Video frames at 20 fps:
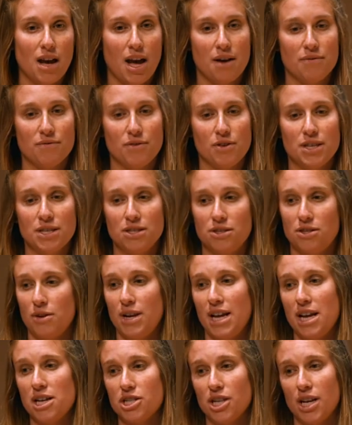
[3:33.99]
for this
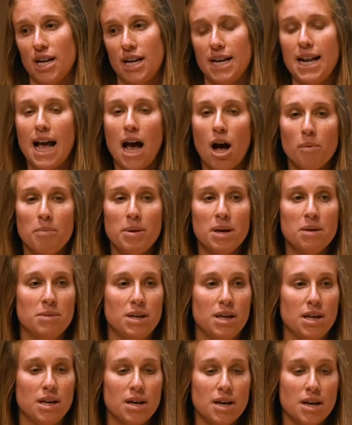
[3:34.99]
donation and helping
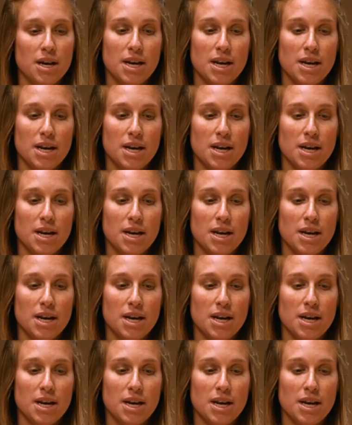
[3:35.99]
me